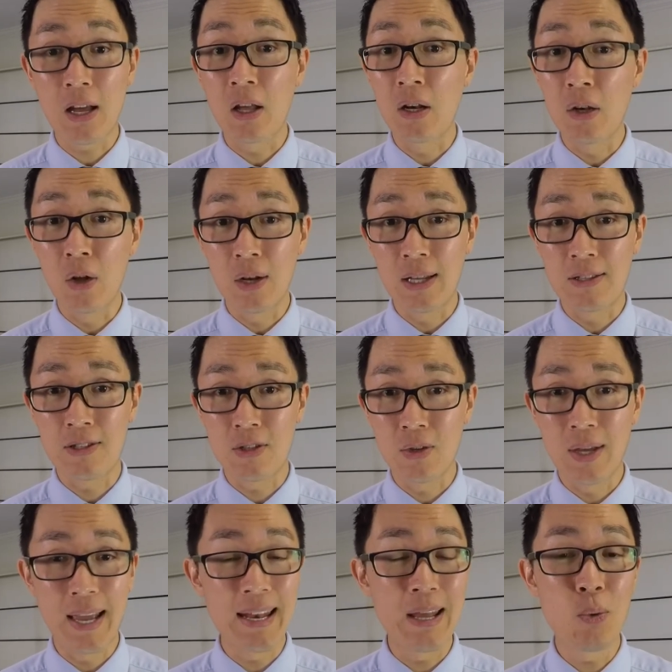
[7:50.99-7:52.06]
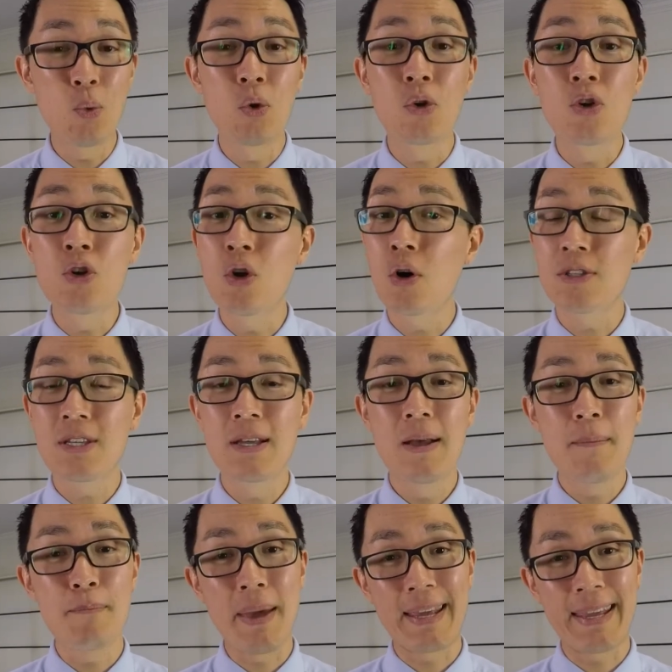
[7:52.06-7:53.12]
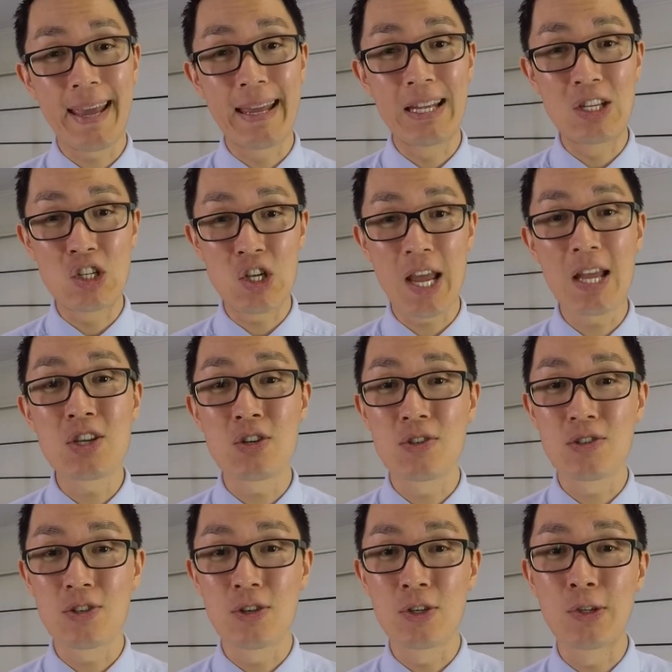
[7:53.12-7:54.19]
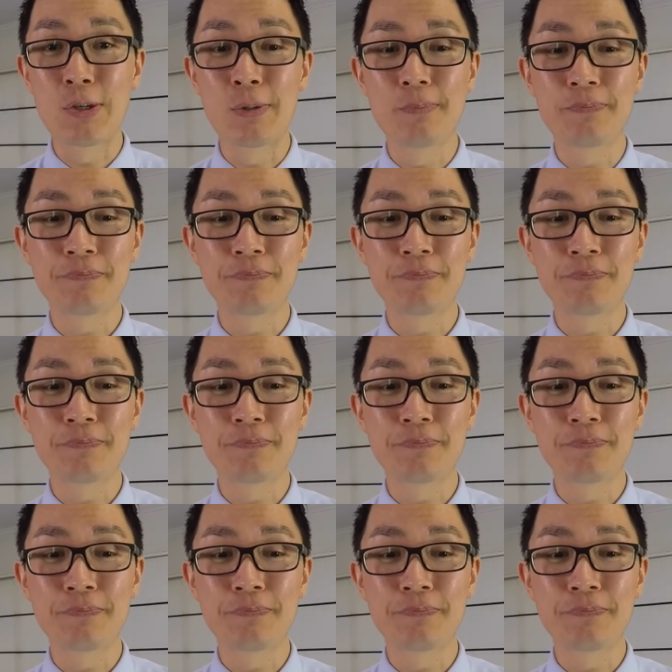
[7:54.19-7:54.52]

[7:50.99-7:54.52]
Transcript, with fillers: a lolly to you and it will not make any changes to you.